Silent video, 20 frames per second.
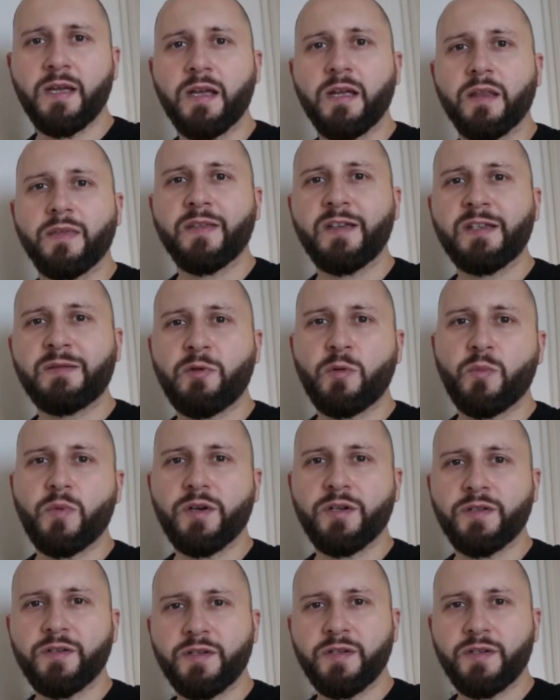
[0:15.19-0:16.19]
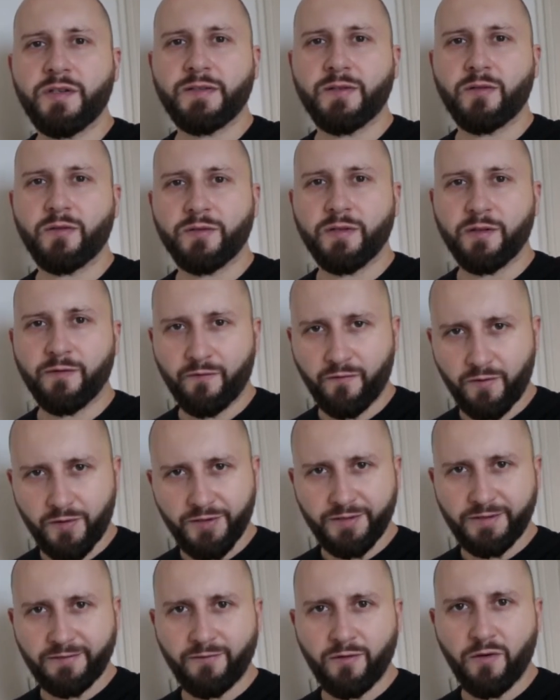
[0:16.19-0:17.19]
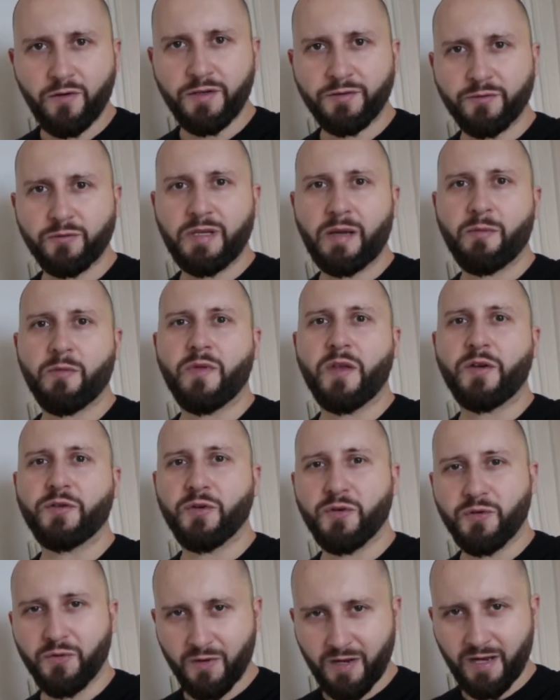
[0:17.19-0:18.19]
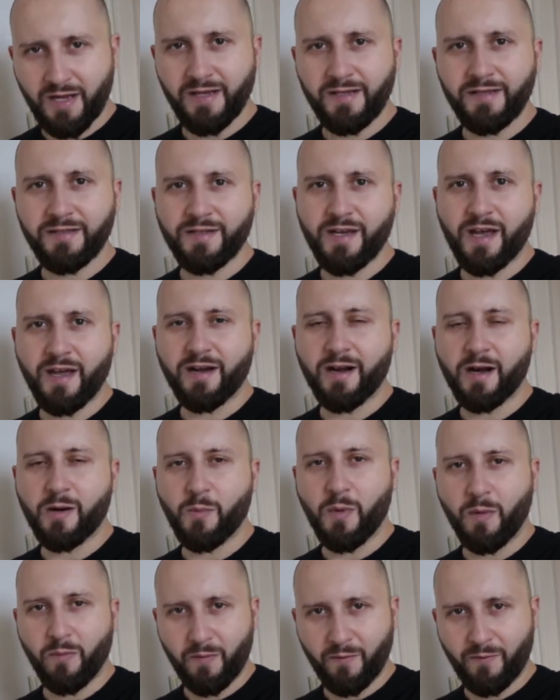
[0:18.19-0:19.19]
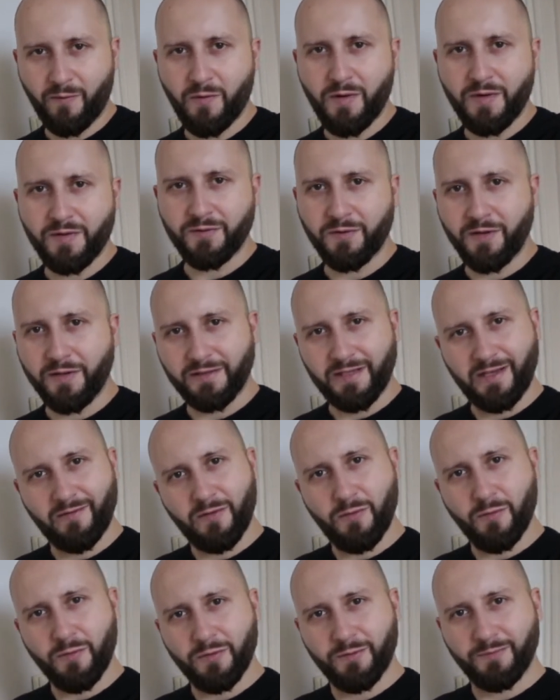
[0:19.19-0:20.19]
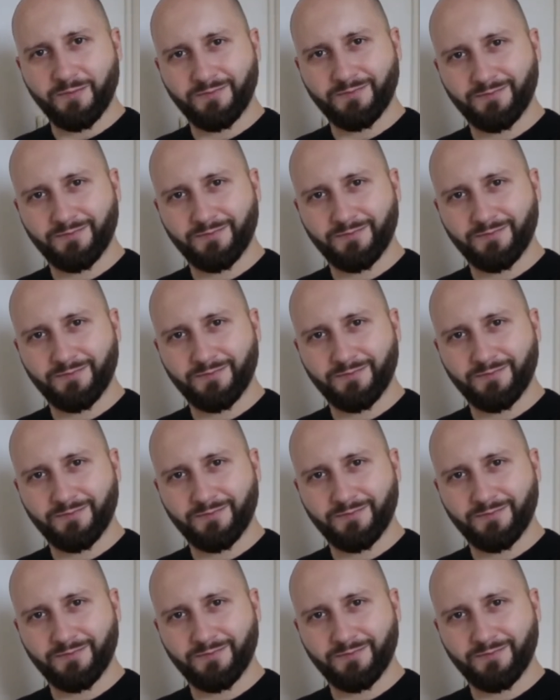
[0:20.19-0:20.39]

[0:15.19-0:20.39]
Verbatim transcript: This property is on the first floor and today I'm gonna show you entire apartment floor and so let's have a look.